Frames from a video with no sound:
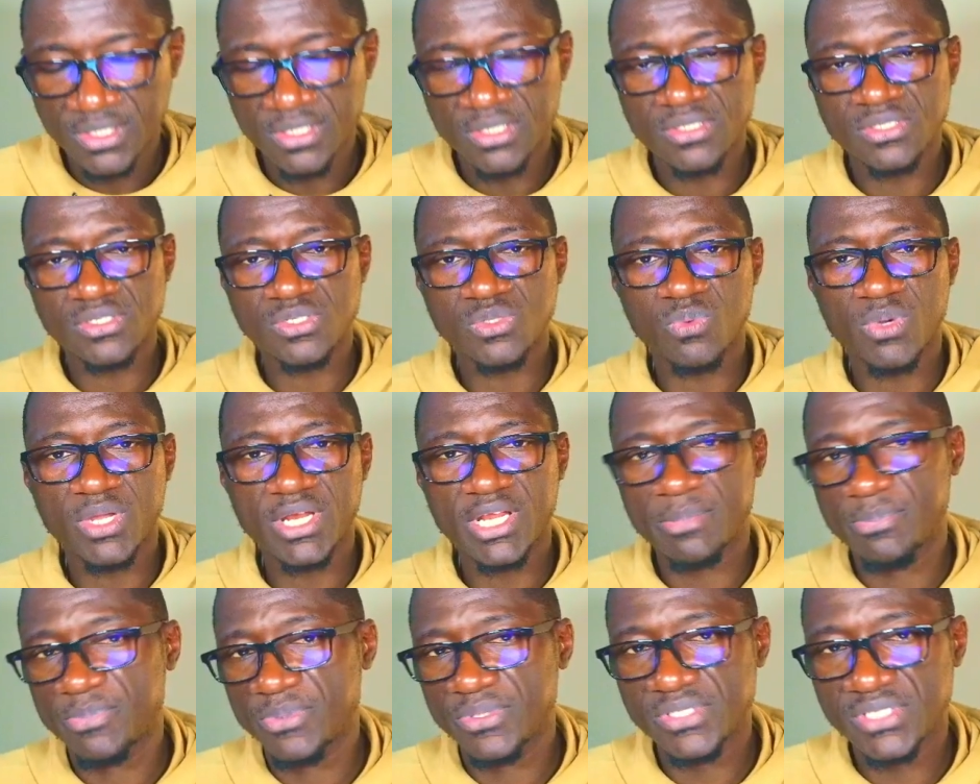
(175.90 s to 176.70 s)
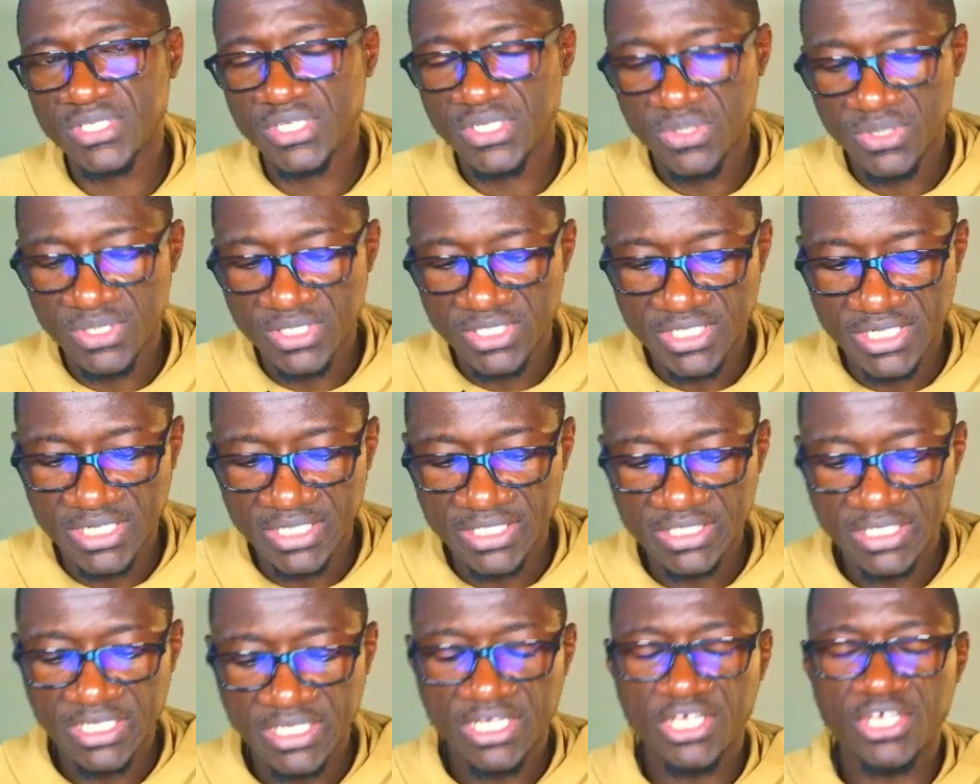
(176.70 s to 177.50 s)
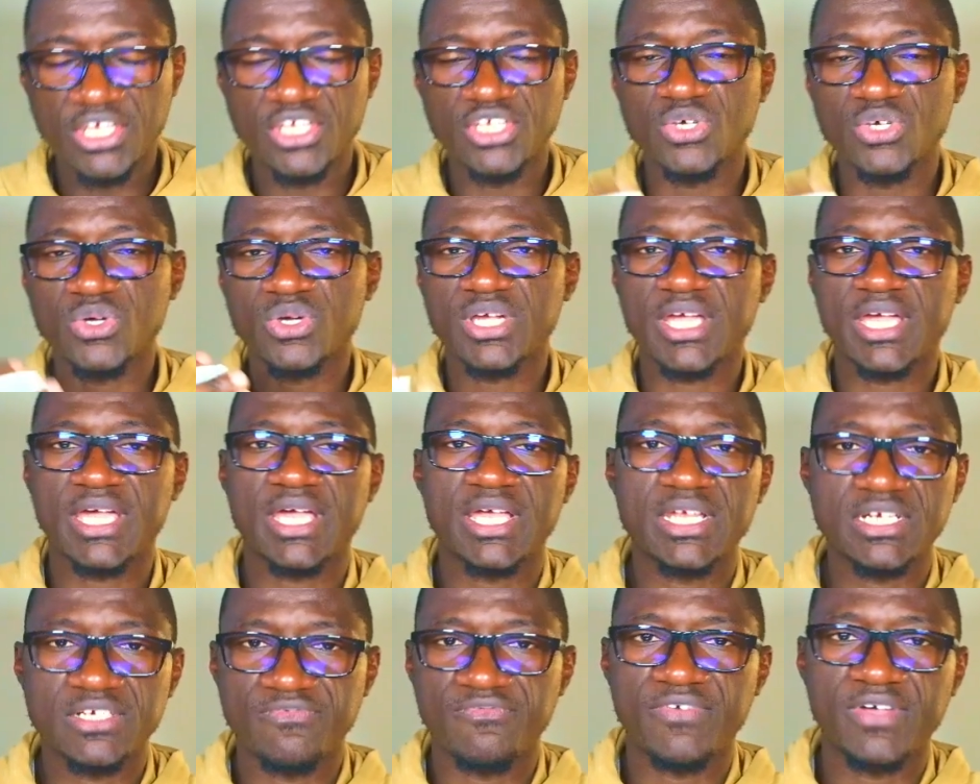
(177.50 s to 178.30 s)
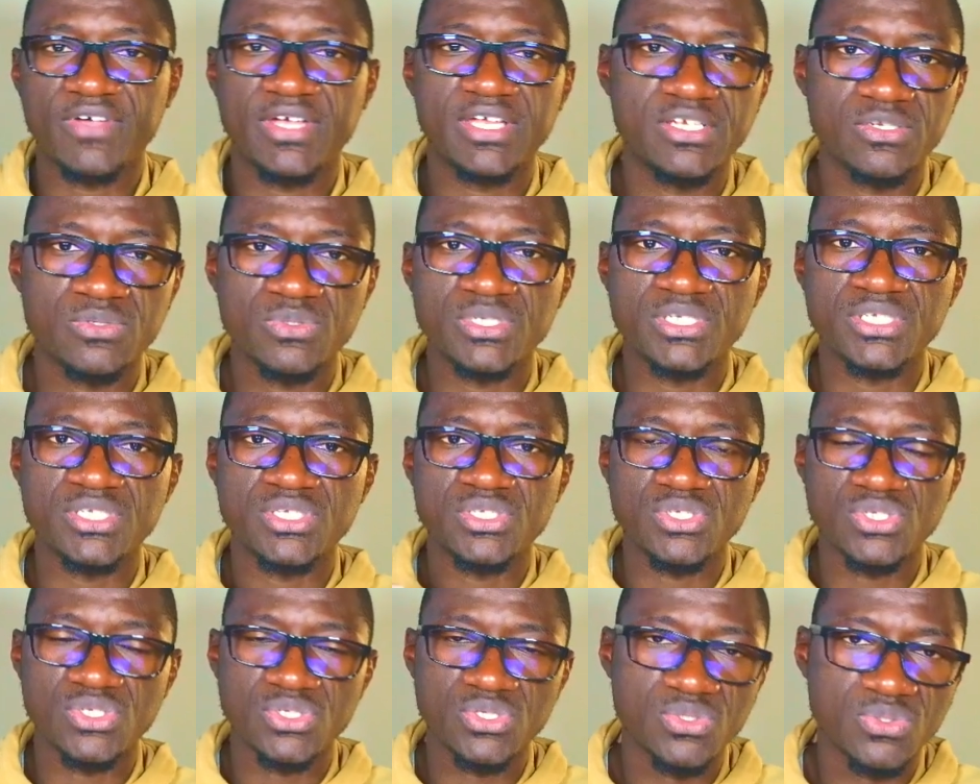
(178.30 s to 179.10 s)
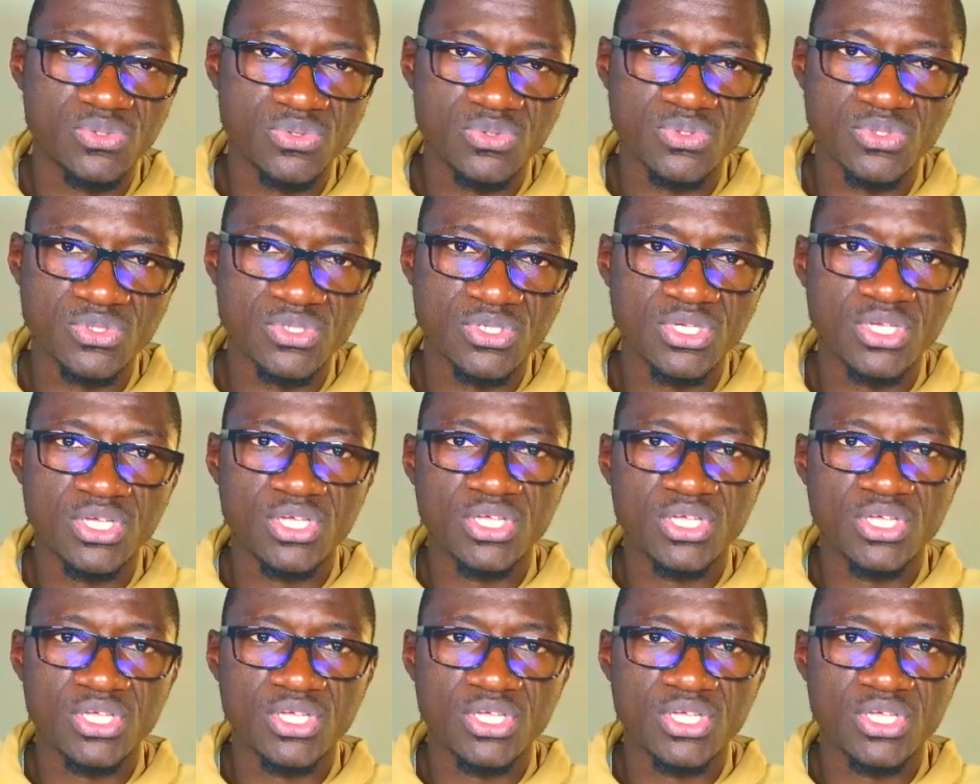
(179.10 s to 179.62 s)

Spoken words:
So what happens here is that your cash value is used